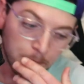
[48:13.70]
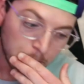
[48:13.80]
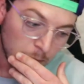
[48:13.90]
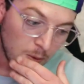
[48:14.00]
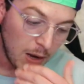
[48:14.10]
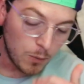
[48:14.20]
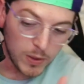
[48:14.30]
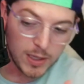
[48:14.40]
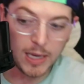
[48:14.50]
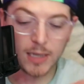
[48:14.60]
and we
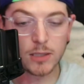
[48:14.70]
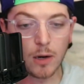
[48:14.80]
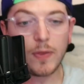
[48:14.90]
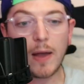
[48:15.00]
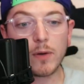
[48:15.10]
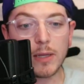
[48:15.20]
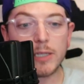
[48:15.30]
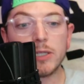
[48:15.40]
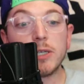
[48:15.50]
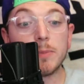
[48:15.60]
kickstart that
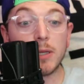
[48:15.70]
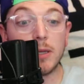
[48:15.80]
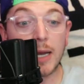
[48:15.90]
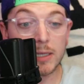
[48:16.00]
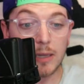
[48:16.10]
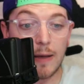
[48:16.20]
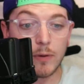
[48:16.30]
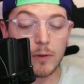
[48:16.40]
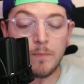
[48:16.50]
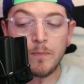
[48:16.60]
relationship to the next
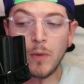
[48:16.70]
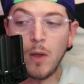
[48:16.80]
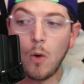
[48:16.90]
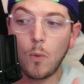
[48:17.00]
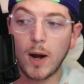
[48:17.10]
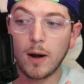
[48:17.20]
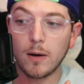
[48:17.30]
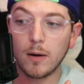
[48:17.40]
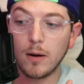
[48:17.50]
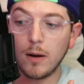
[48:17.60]
level where,
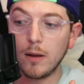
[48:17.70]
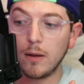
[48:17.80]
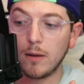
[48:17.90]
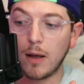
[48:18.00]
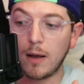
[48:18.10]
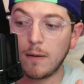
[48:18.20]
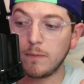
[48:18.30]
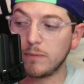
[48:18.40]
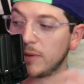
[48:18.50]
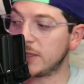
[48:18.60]

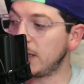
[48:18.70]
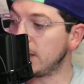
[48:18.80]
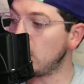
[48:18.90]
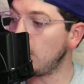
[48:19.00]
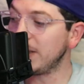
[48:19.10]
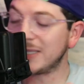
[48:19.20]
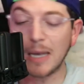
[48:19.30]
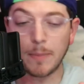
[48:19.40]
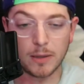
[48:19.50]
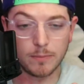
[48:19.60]
let's say Adobe
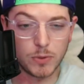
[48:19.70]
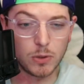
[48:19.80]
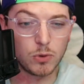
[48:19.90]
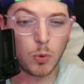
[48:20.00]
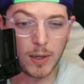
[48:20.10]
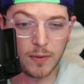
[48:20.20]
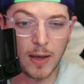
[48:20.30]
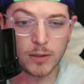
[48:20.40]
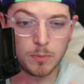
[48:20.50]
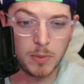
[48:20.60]
Summit. So
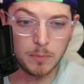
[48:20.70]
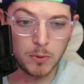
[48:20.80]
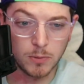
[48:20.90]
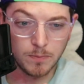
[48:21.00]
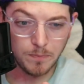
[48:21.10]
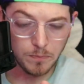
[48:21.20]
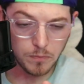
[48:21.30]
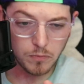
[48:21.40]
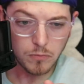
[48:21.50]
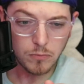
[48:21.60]
20,000 people.
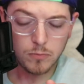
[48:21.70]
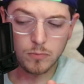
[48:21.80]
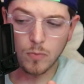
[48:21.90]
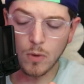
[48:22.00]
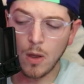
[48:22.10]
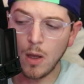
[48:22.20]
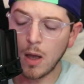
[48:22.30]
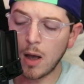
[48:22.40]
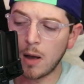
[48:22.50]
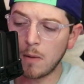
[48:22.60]

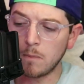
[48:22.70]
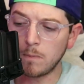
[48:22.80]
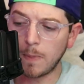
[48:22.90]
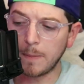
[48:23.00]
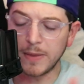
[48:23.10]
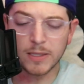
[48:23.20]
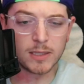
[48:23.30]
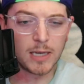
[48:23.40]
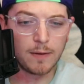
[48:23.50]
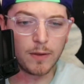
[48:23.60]
This is
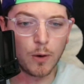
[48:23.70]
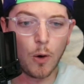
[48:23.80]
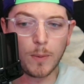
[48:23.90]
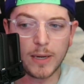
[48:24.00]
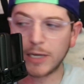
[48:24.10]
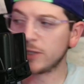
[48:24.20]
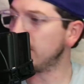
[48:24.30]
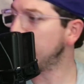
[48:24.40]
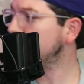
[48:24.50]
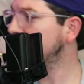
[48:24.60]
kind of the culmination of this, and